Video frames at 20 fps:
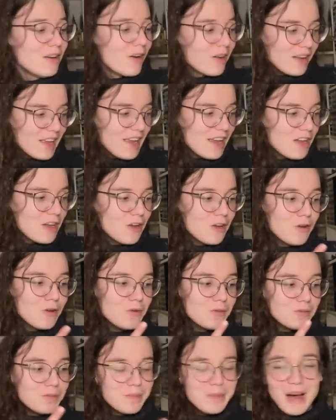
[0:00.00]
Ollie,
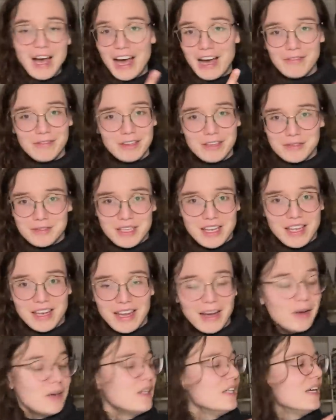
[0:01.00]
who have left here
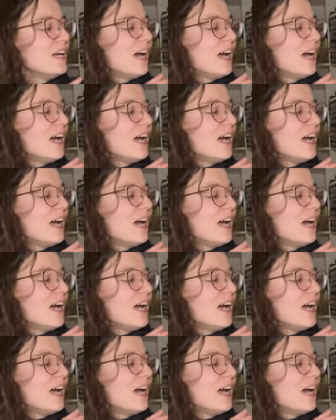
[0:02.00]
now,